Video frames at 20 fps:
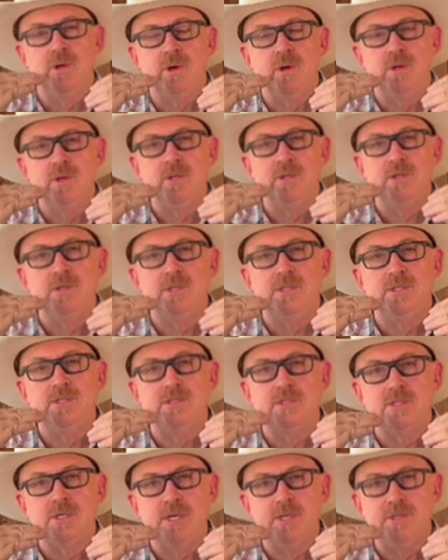on
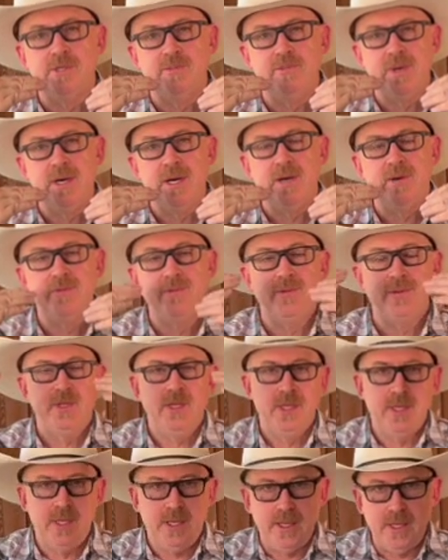inside your mouth
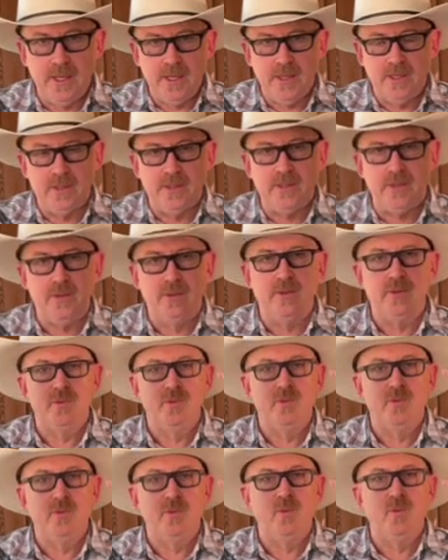and
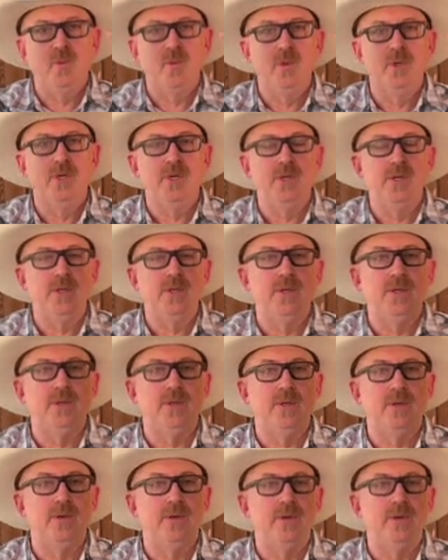what
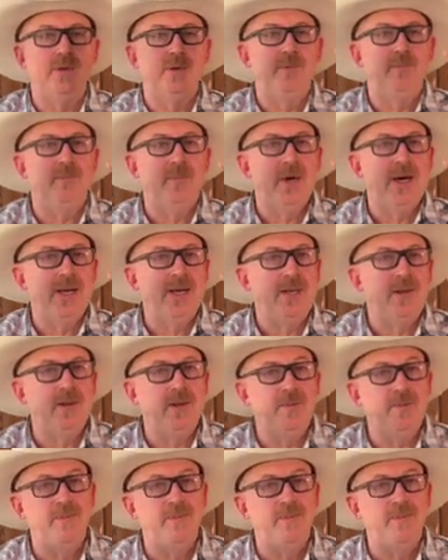your mind